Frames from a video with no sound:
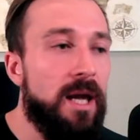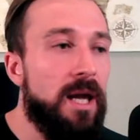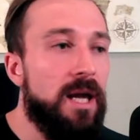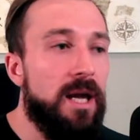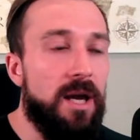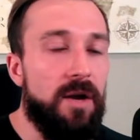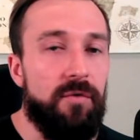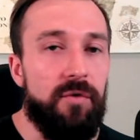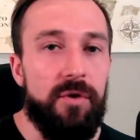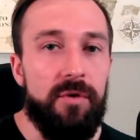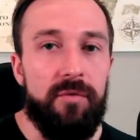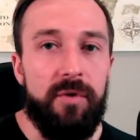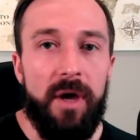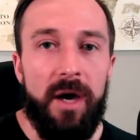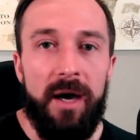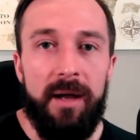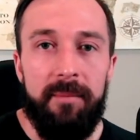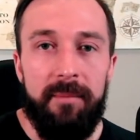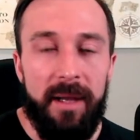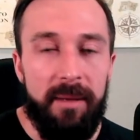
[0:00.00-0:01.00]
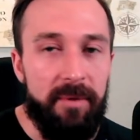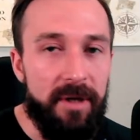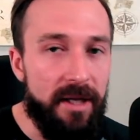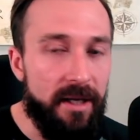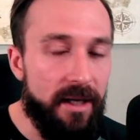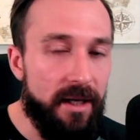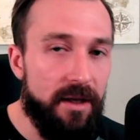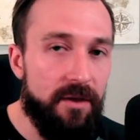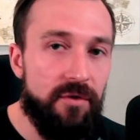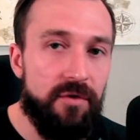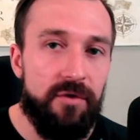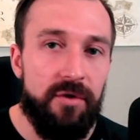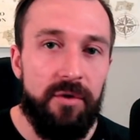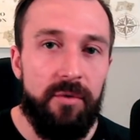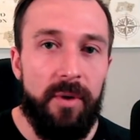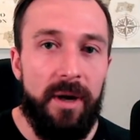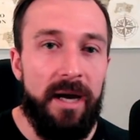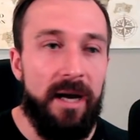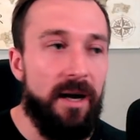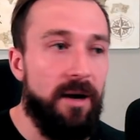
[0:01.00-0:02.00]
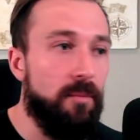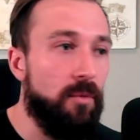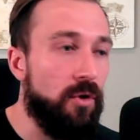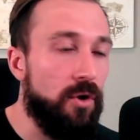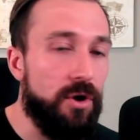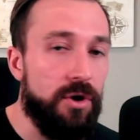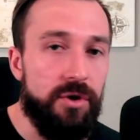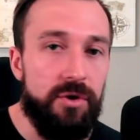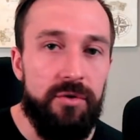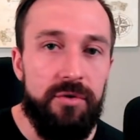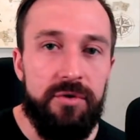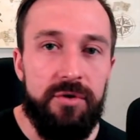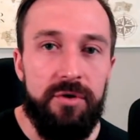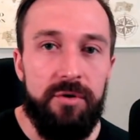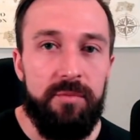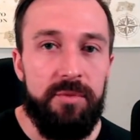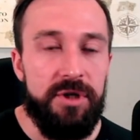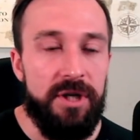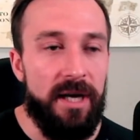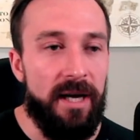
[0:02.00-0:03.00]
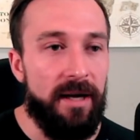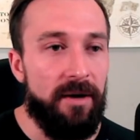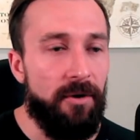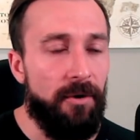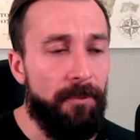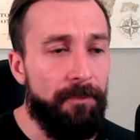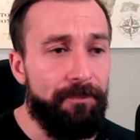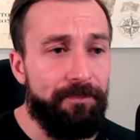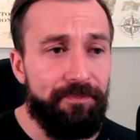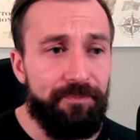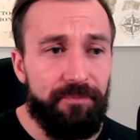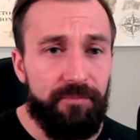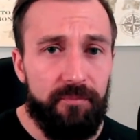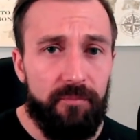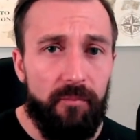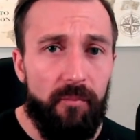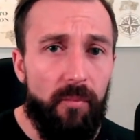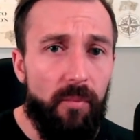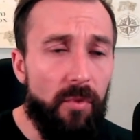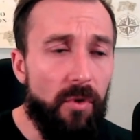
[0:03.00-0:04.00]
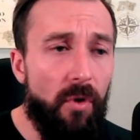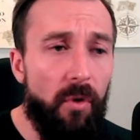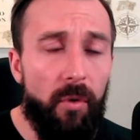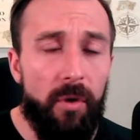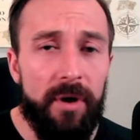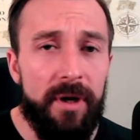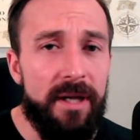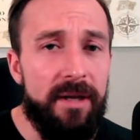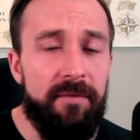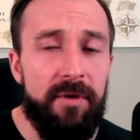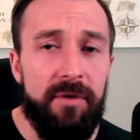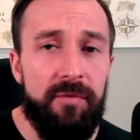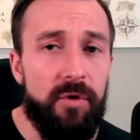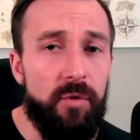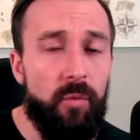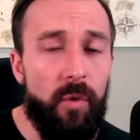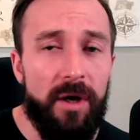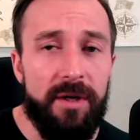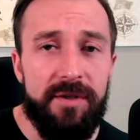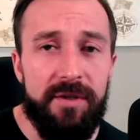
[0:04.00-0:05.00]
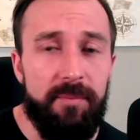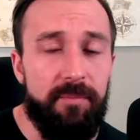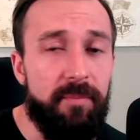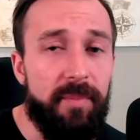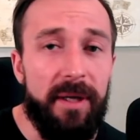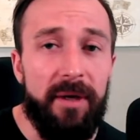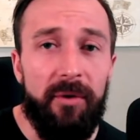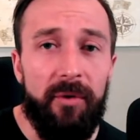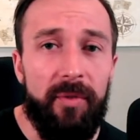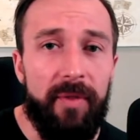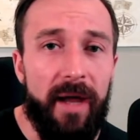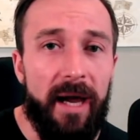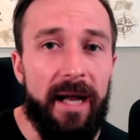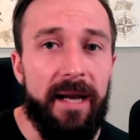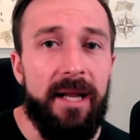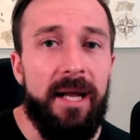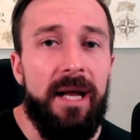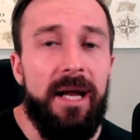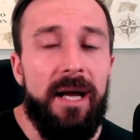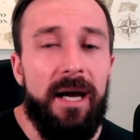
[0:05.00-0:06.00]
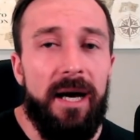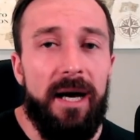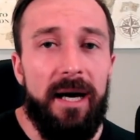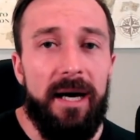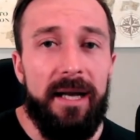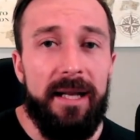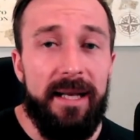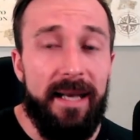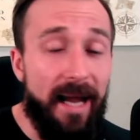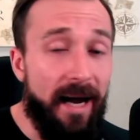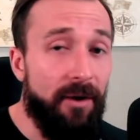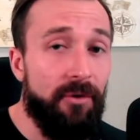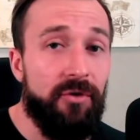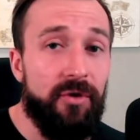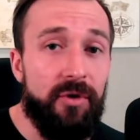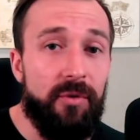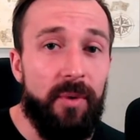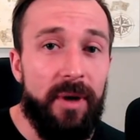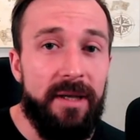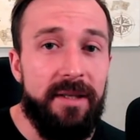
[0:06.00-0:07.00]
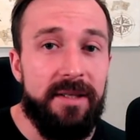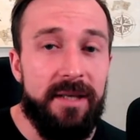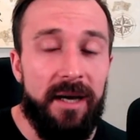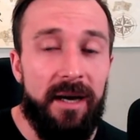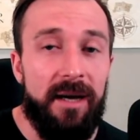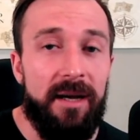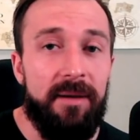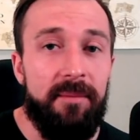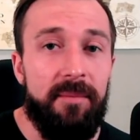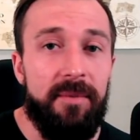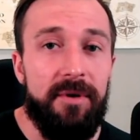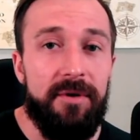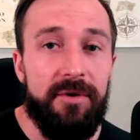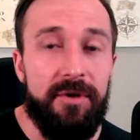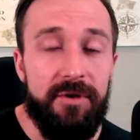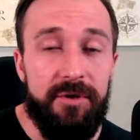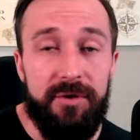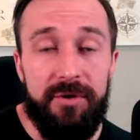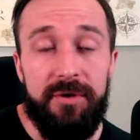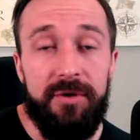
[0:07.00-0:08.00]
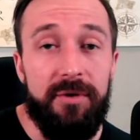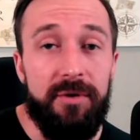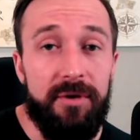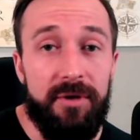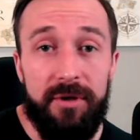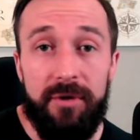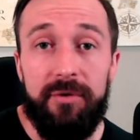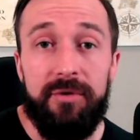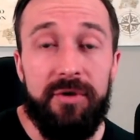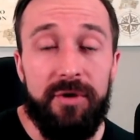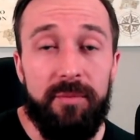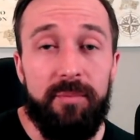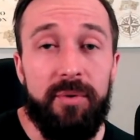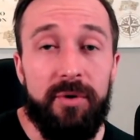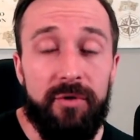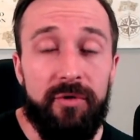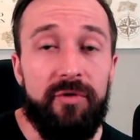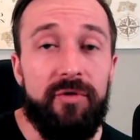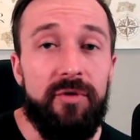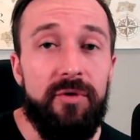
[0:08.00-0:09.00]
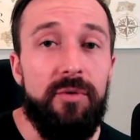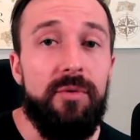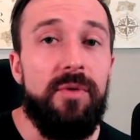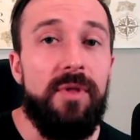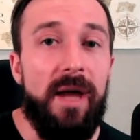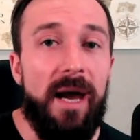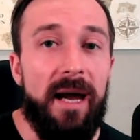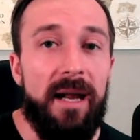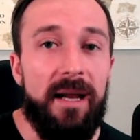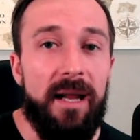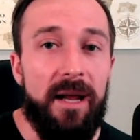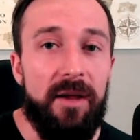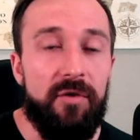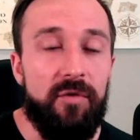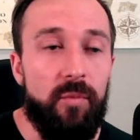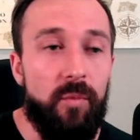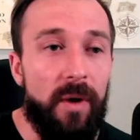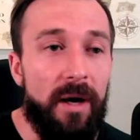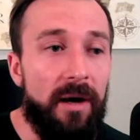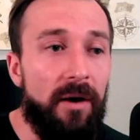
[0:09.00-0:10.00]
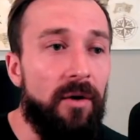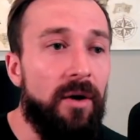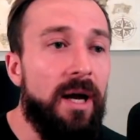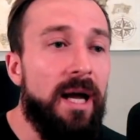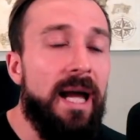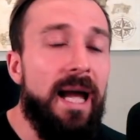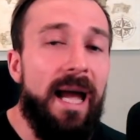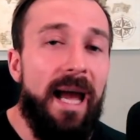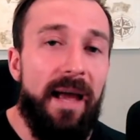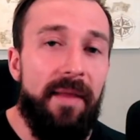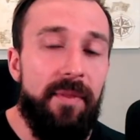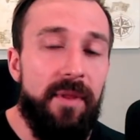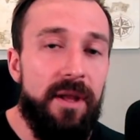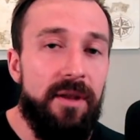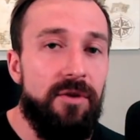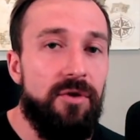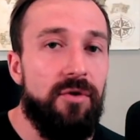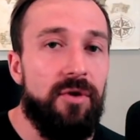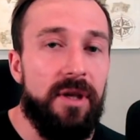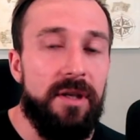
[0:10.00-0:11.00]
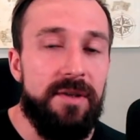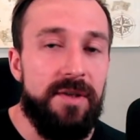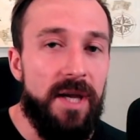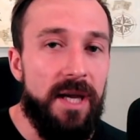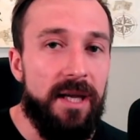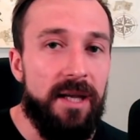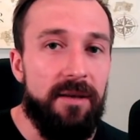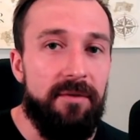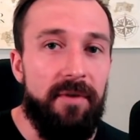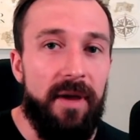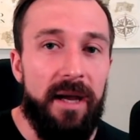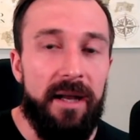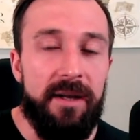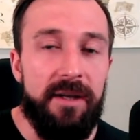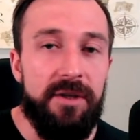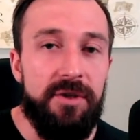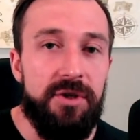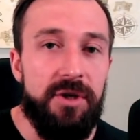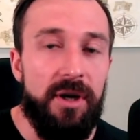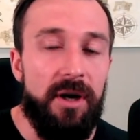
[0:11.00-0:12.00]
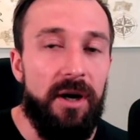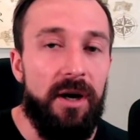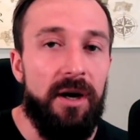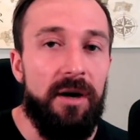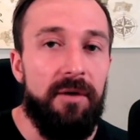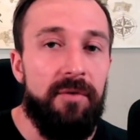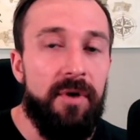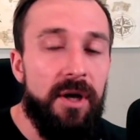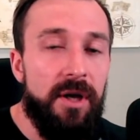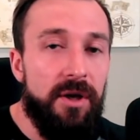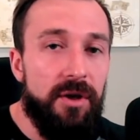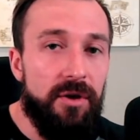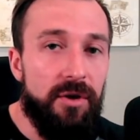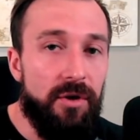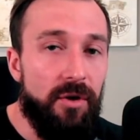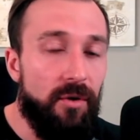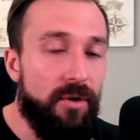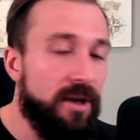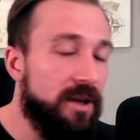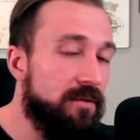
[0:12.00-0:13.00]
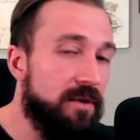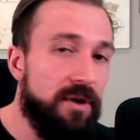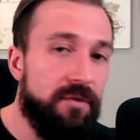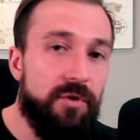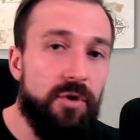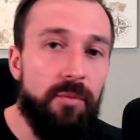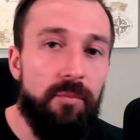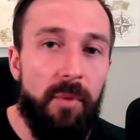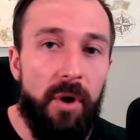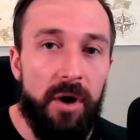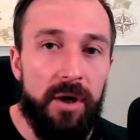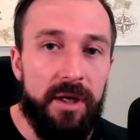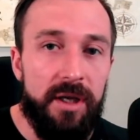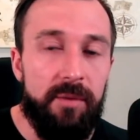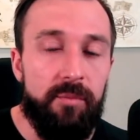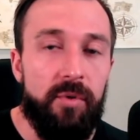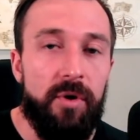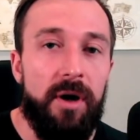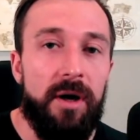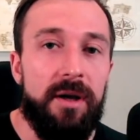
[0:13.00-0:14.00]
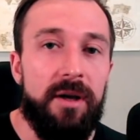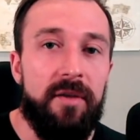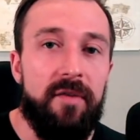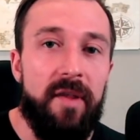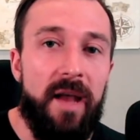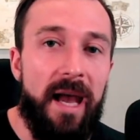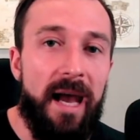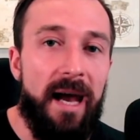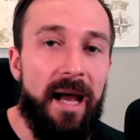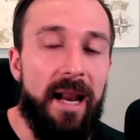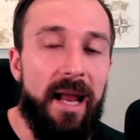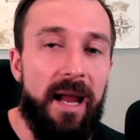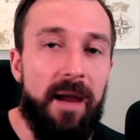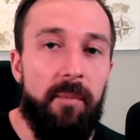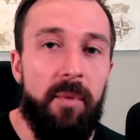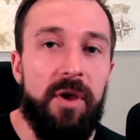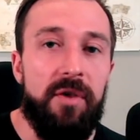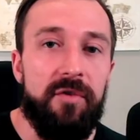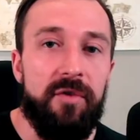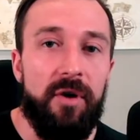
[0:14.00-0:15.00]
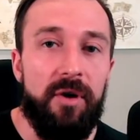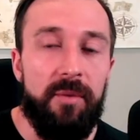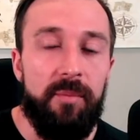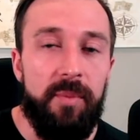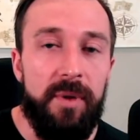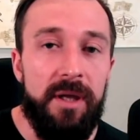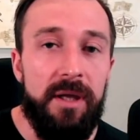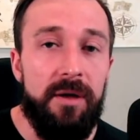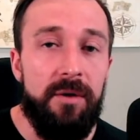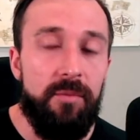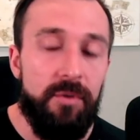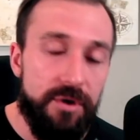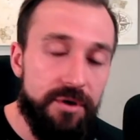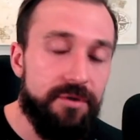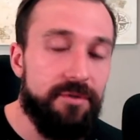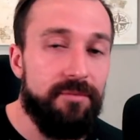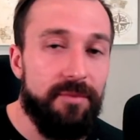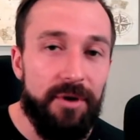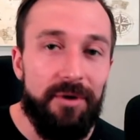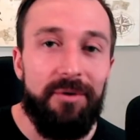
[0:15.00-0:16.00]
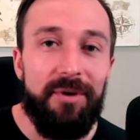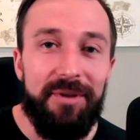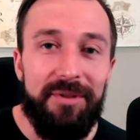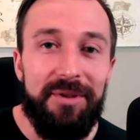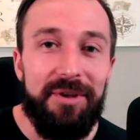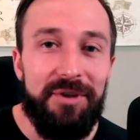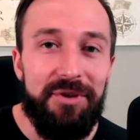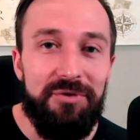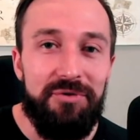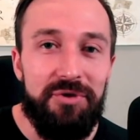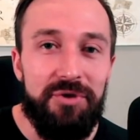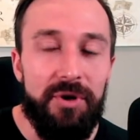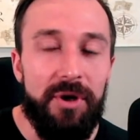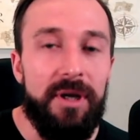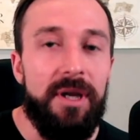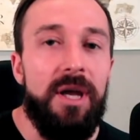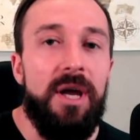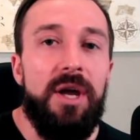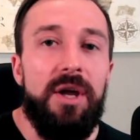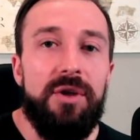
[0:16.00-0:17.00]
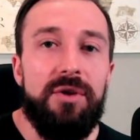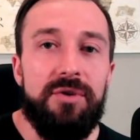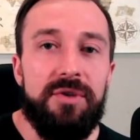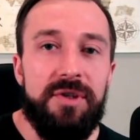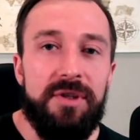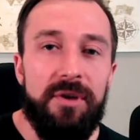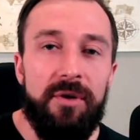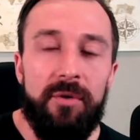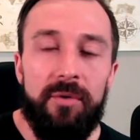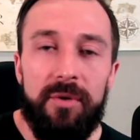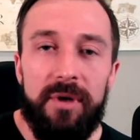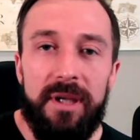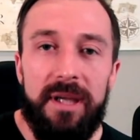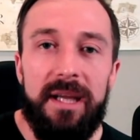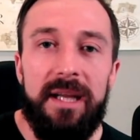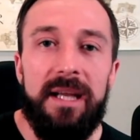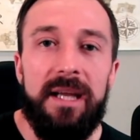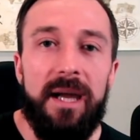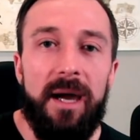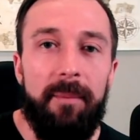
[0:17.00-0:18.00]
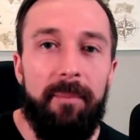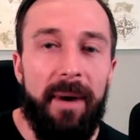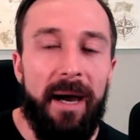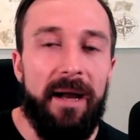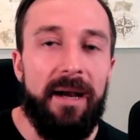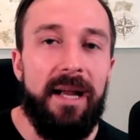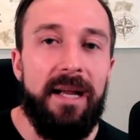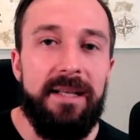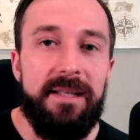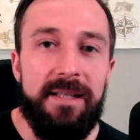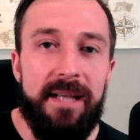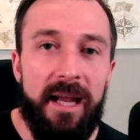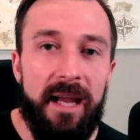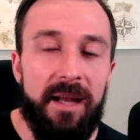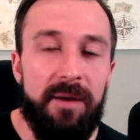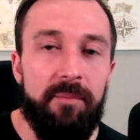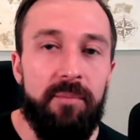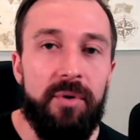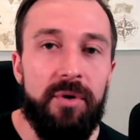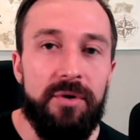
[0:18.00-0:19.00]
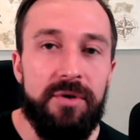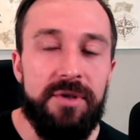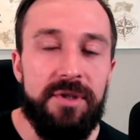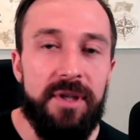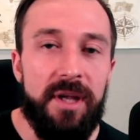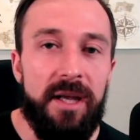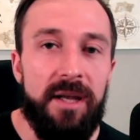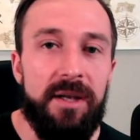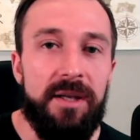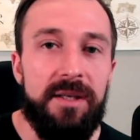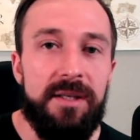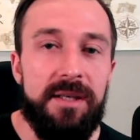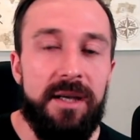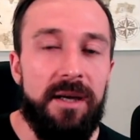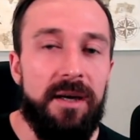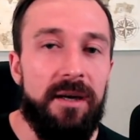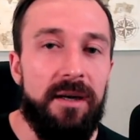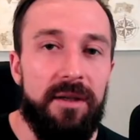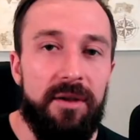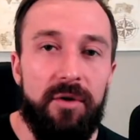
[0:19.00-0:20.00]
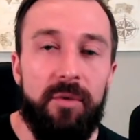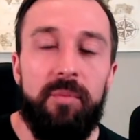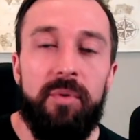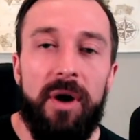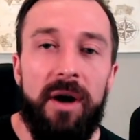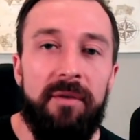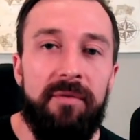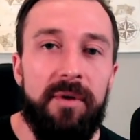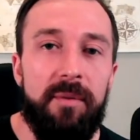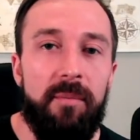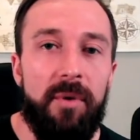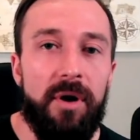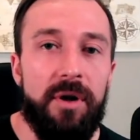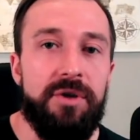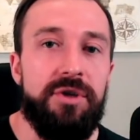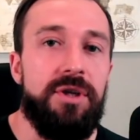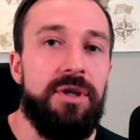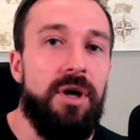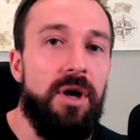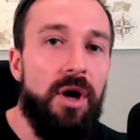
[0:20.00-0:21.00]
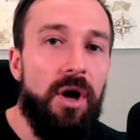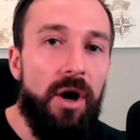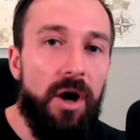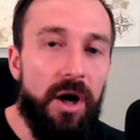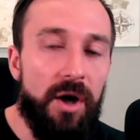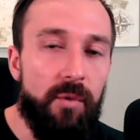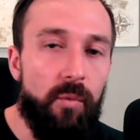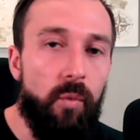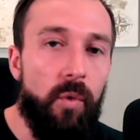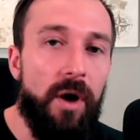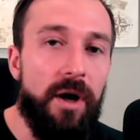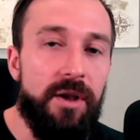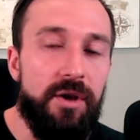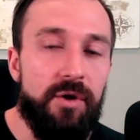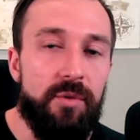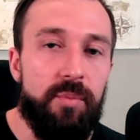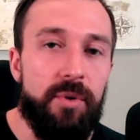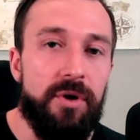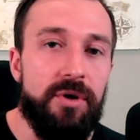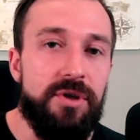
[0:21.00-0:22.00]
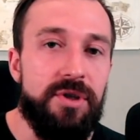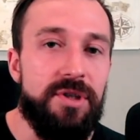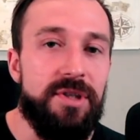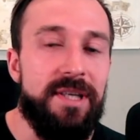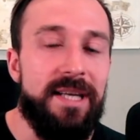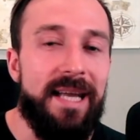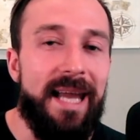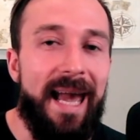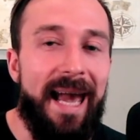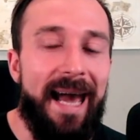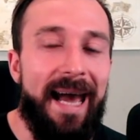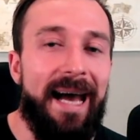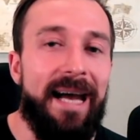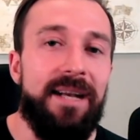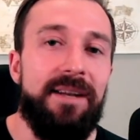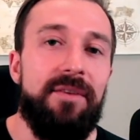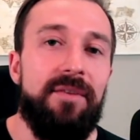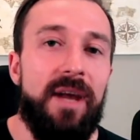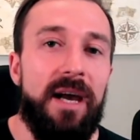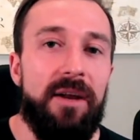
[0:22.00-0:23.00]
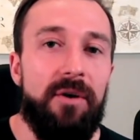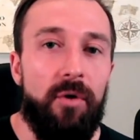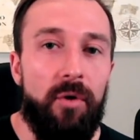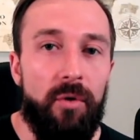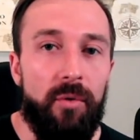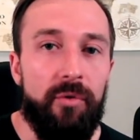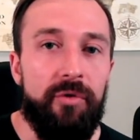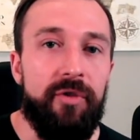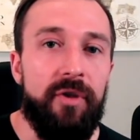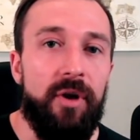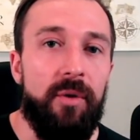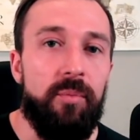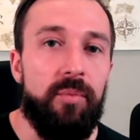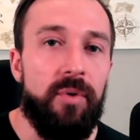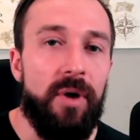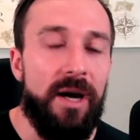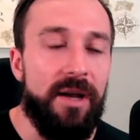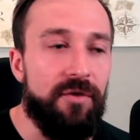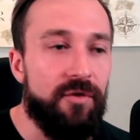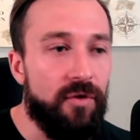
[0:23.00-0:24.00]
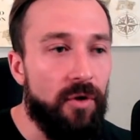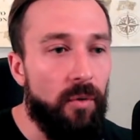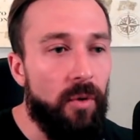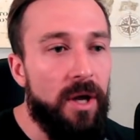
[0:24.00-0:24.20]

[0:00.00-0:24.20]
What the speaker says: if you've got maybe an Instagram or a YouTube channel, or even if you want to build that, now's a great time to do, to pursue that as well. And then you can take advantage of, even if you're marking products at MSRP, which, I think you should, you're still getting about a 10%, profit margin on what you're purchasing at that wholesale price. So